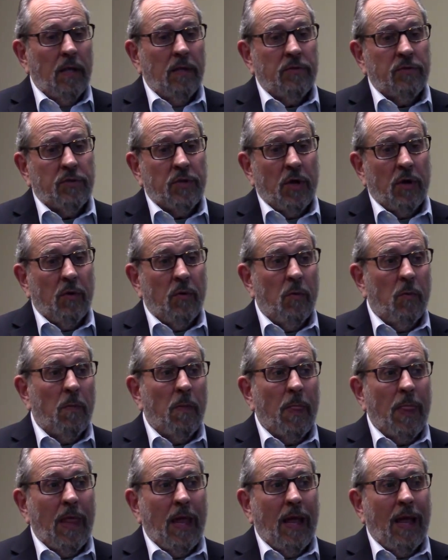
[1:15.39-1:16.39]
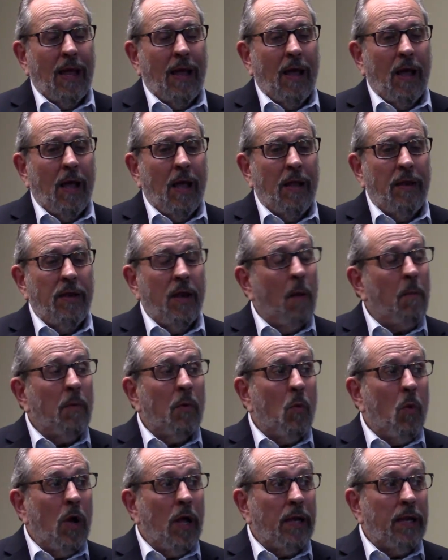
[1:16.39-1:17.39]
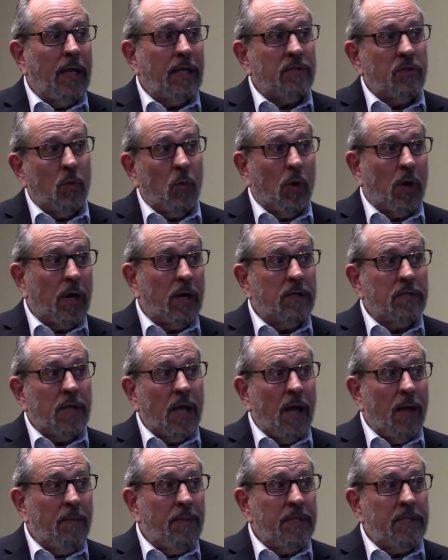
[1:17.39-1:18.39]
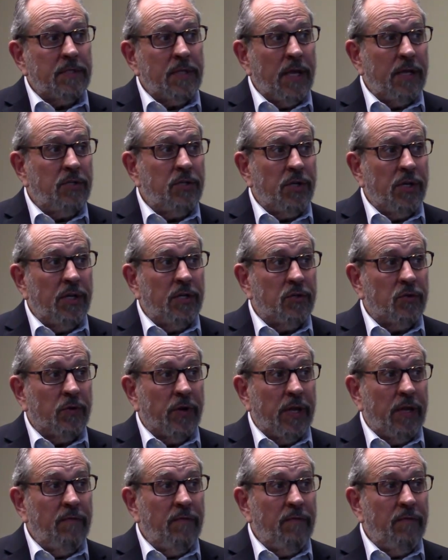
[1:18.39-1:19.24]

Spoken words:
So number one, that's a workers' compensation injury.